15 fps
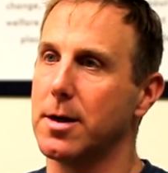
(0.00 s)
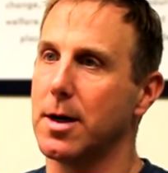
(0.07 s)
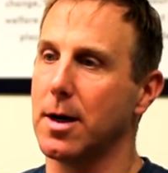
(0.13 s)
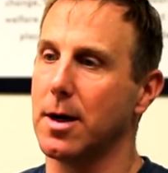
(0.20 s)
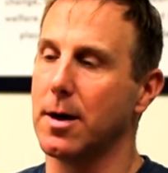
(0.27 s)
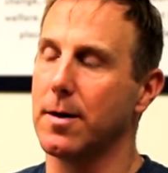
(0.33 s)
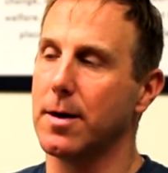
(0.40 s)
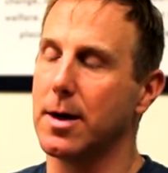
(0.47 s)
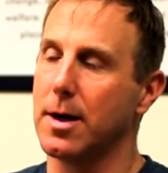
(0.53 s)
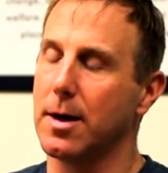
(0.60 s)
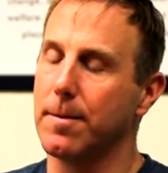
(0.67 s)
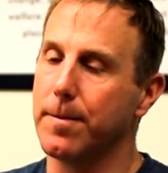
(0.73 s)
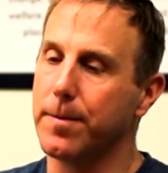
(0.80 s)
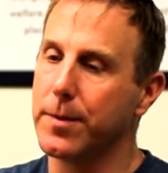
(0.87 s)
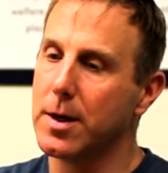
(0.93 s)
uh,
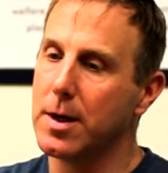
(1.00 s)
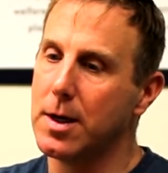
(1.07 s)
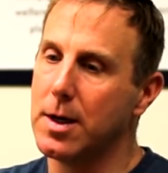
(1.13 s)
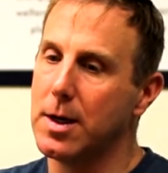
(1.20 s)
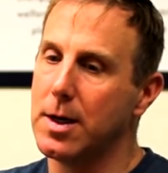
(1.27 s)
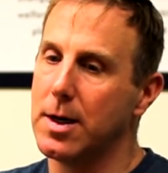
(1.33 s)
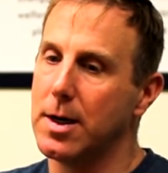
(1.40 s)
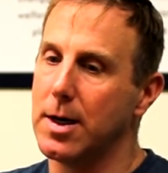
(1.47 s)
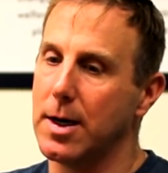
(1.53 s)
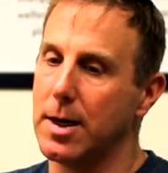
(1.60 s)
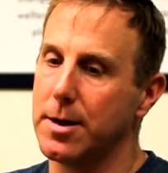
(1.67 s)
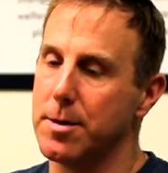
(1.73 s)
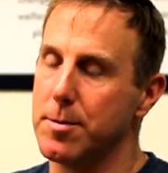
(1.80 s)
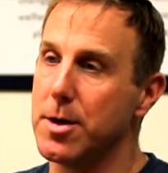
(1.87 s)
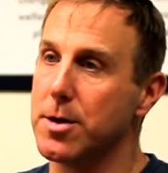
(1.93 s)
um,
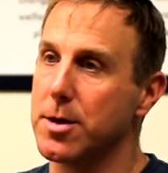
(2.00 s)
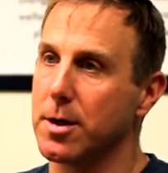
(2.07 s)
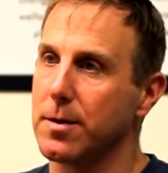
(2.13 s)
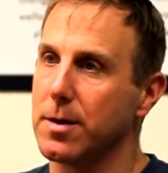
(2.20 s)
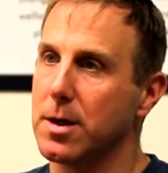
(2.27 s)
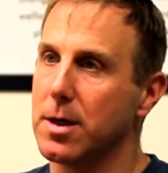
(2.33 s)
uh, diminishing.